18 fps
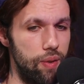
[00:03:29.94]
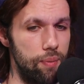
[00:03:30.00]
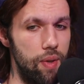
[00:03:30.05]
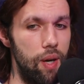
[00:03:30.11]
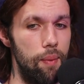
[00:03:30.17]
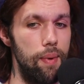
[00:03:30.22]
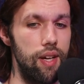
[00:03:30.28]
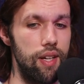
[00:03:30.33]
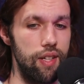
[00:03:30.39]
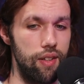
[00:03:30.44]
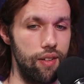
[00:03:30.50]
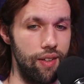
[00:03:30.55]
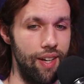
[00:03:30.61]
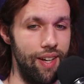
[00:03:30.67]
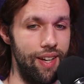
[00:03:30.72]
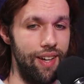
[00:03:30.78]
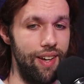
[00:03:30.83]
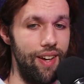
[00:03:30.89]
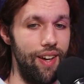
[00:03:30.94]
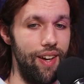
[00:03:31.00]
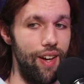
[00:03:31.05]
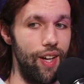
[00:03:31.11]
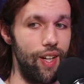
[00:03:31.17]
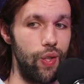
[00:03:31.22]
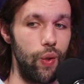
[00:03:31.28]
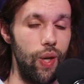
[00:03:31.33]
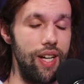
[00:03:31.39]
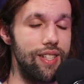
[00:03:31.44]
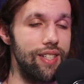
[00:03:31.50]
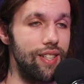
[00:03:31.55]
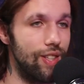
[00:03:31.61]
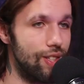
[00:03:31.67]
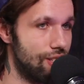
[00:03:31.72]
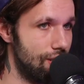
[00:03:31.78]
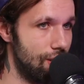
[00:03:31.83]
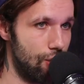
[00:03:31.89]
if I'm going to make a crazy
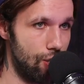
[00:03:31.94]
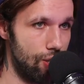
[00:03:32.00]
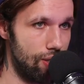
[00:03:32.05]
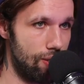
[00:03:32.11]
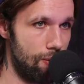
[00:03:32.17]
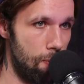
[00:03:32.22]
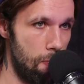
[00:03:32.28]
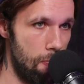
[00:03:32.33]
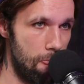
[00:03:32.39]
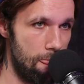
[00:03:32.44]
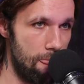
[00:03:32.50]
decision,